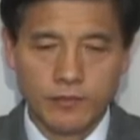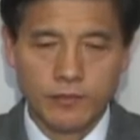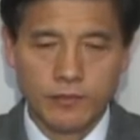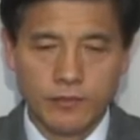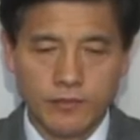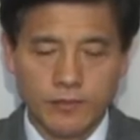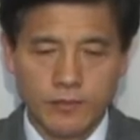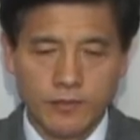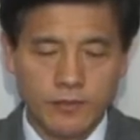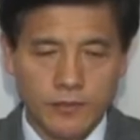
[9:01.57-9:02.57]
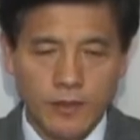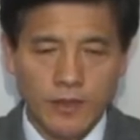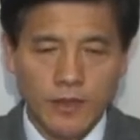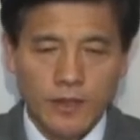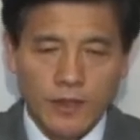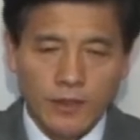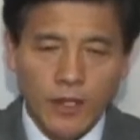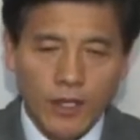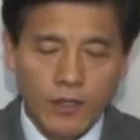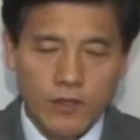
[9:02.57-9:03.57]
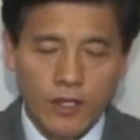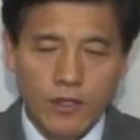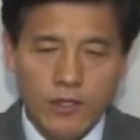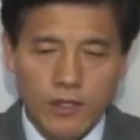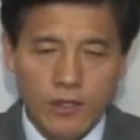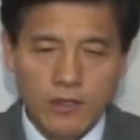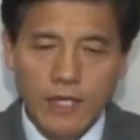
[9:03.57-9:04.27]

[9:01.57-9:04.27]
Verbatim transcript: Those who are not clear